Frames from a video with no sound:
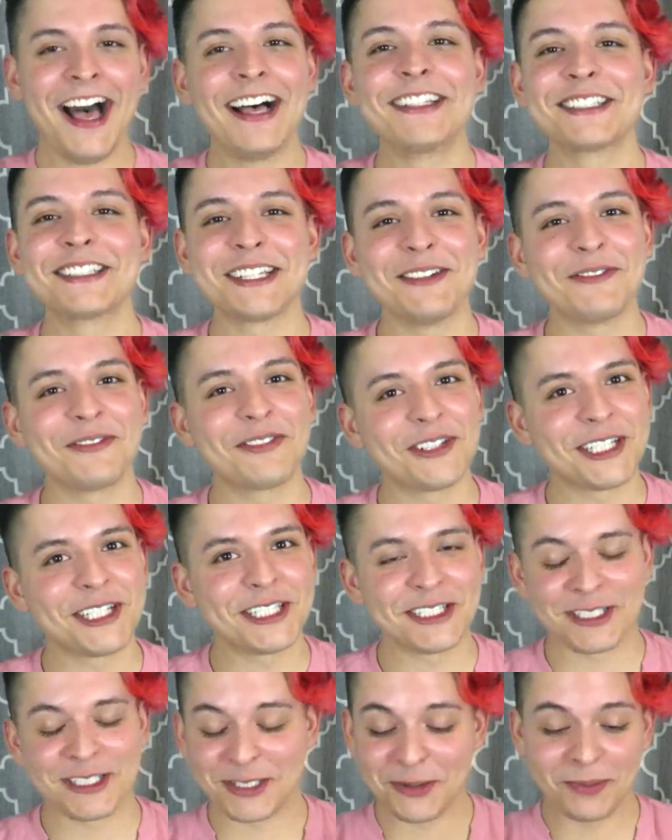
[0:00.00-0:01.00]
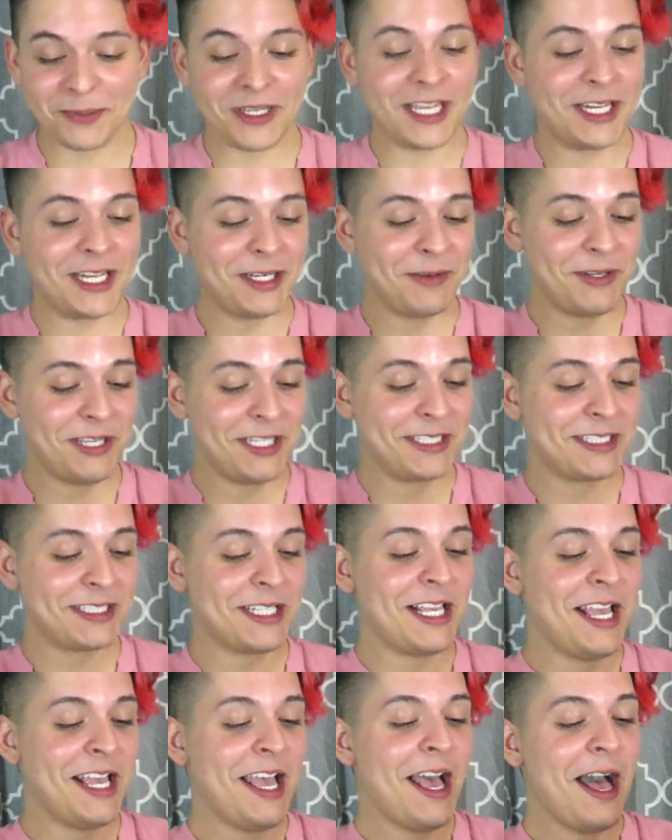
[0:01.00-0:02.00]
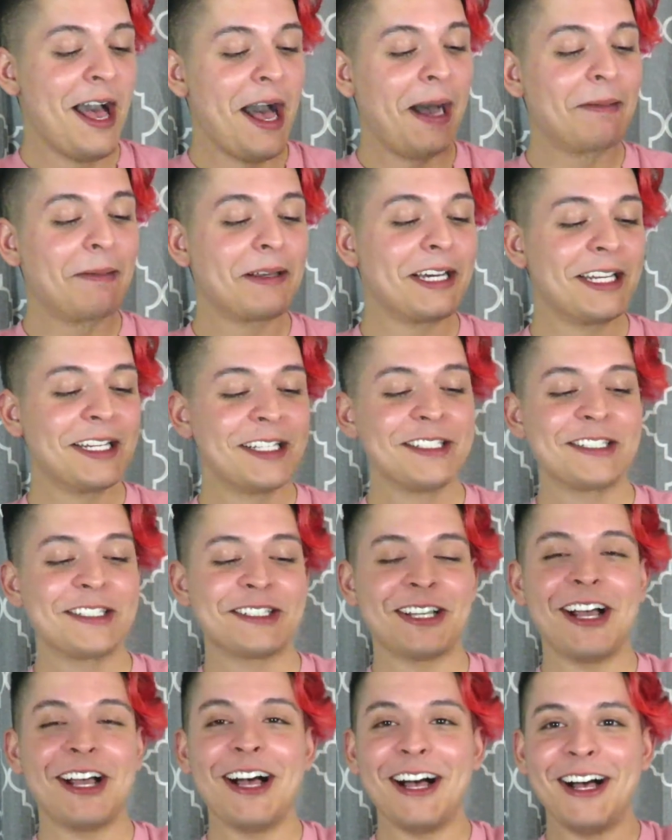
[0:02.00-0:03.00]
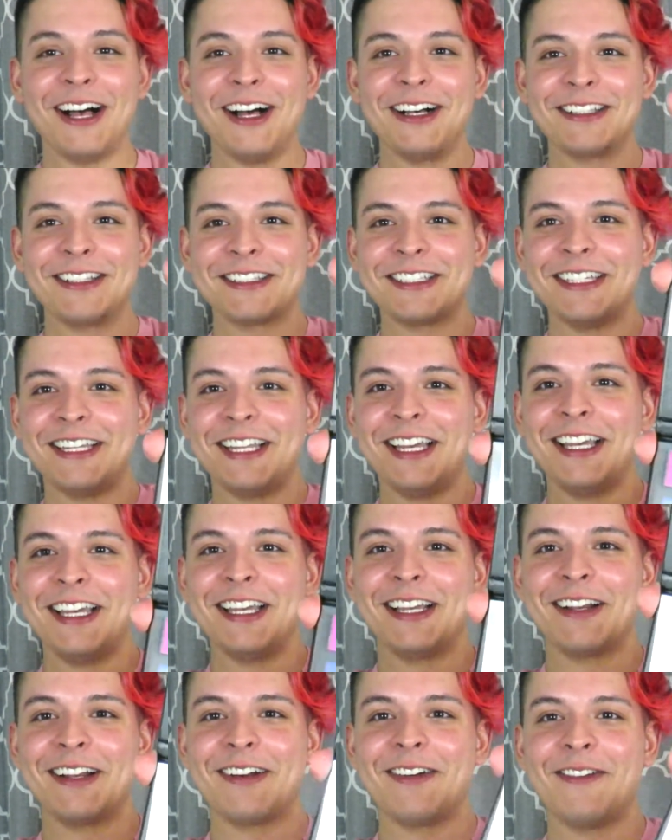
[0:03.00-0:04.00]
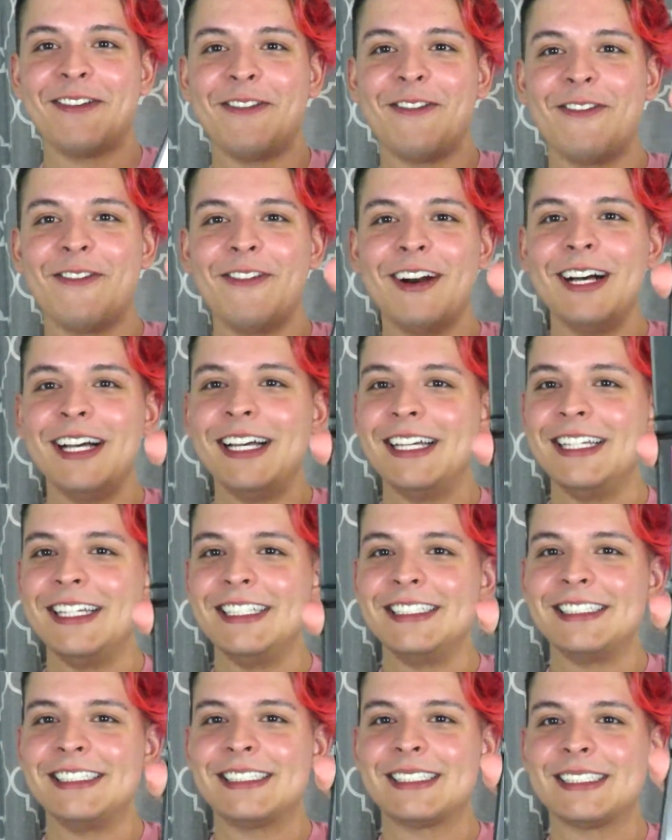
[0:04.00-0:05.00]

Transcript: not freaking stupid. Anyways, I'm kind of shocked. Like, what?